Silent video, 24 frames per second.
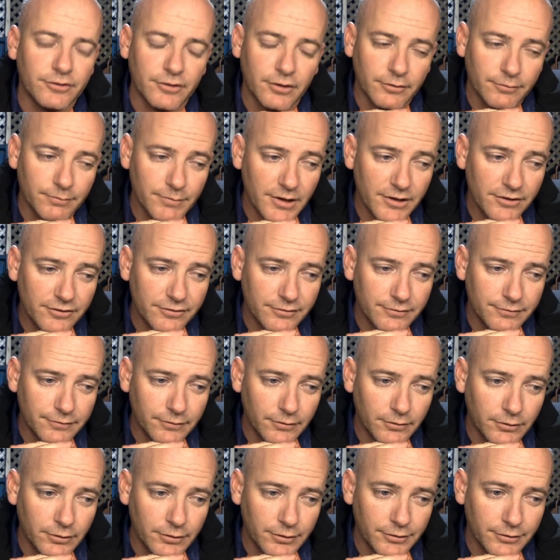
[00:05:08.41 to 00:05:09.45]
So I've managed to
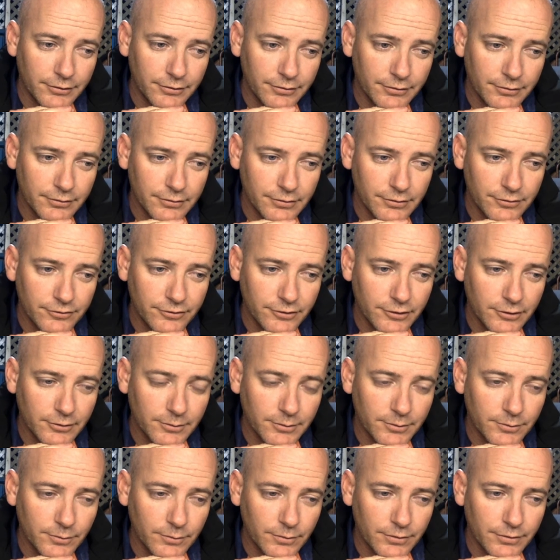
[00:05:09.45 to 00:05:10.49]
find a
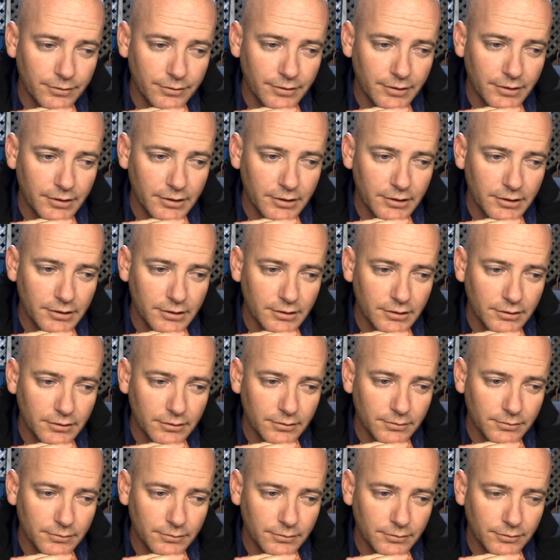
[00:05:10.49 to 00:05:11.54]
gentleman with a
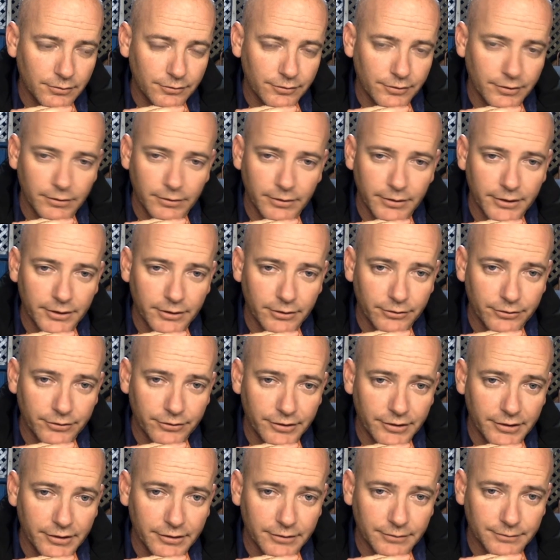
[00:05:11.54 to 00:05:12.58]
308
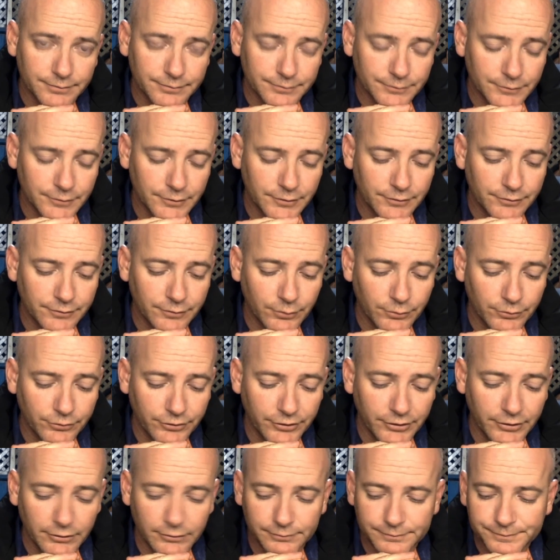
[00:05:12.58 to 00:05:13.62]
LTR on full
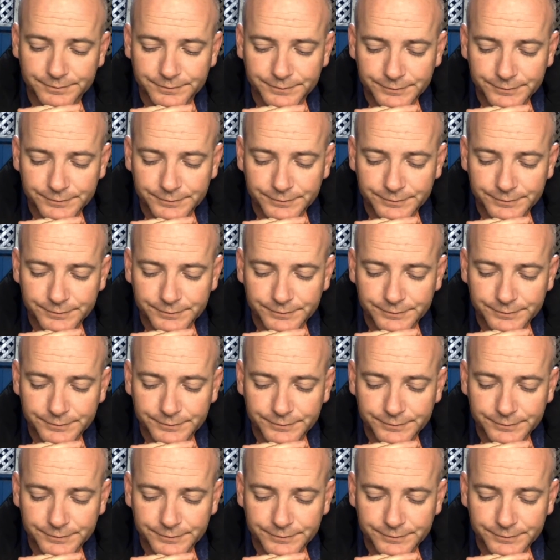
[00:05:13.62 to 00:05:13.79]
sale.